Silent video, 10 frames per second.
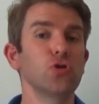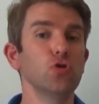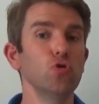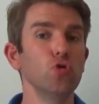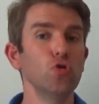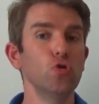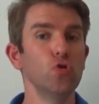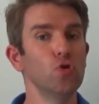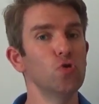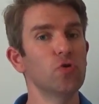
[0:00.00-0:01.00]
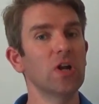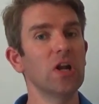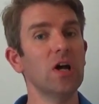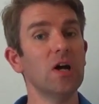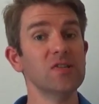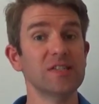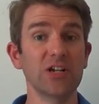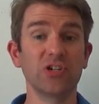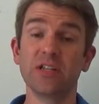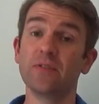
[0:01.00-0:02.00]
to the last
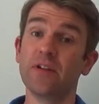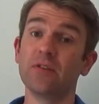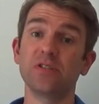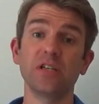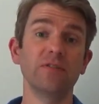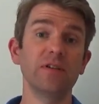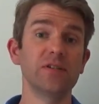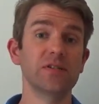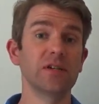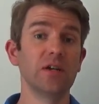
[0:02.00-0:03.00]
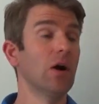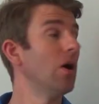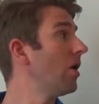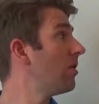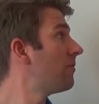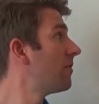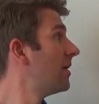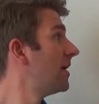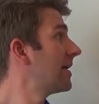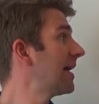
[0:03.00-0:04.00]
actually in the video series of
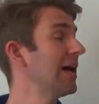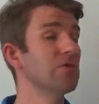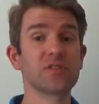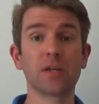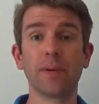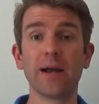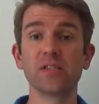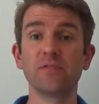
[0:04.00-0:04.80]
candlestick patterns.